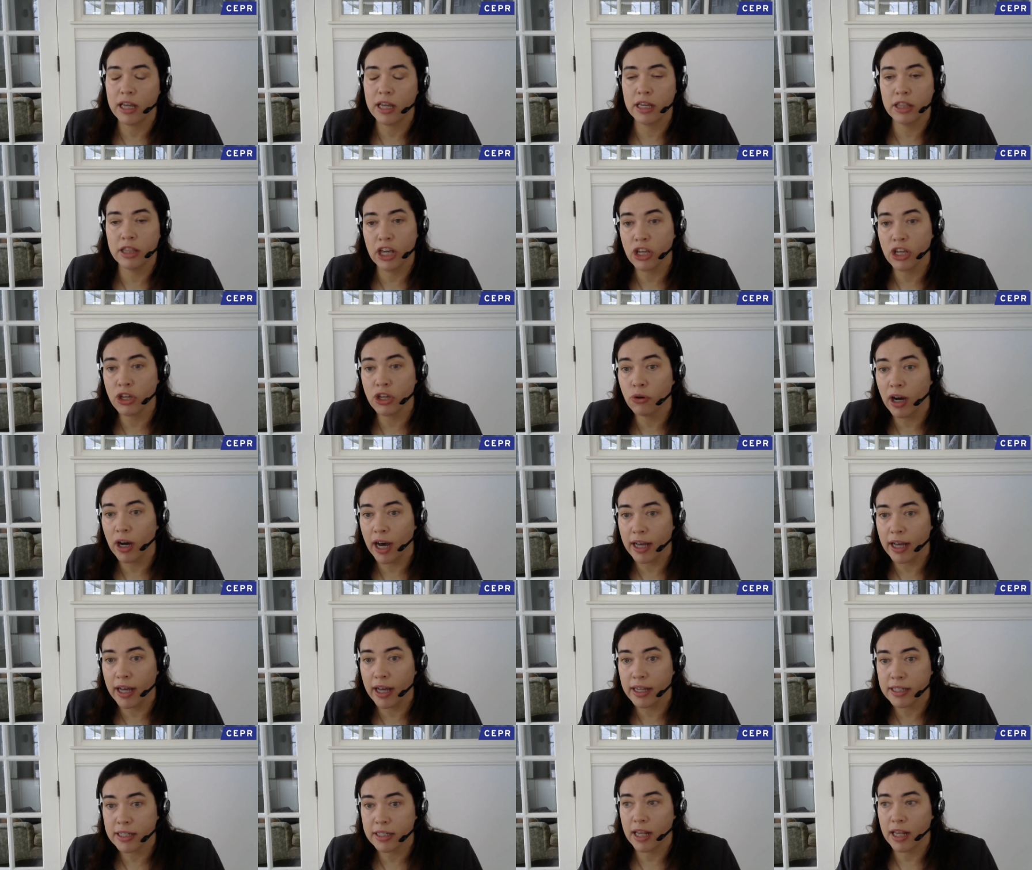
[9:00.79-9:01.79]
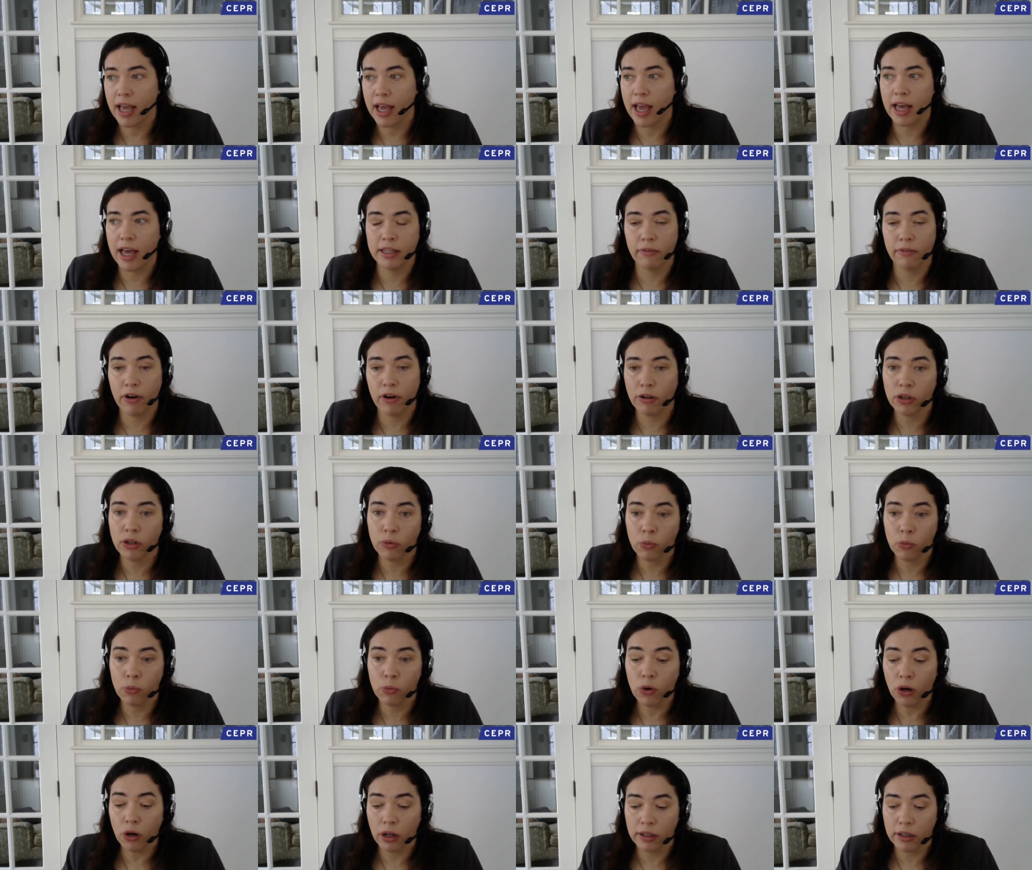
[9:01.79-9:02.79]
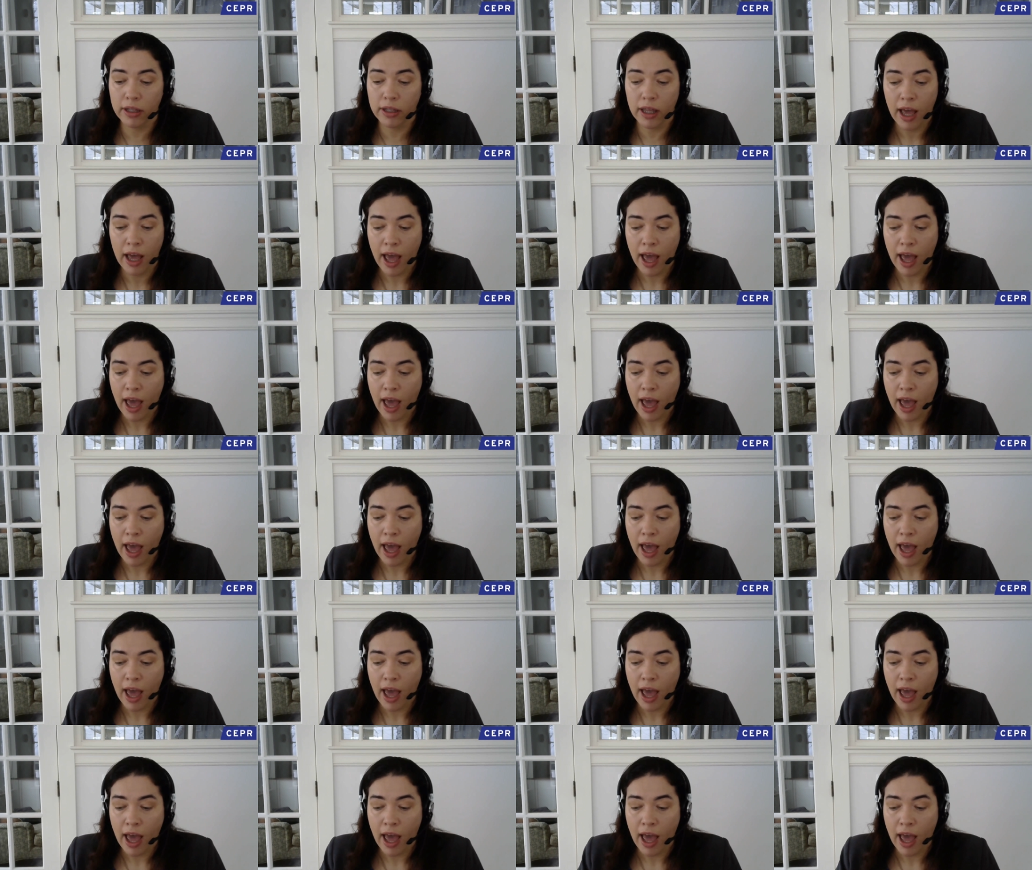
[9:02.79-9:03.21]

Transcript: in the US and around the world.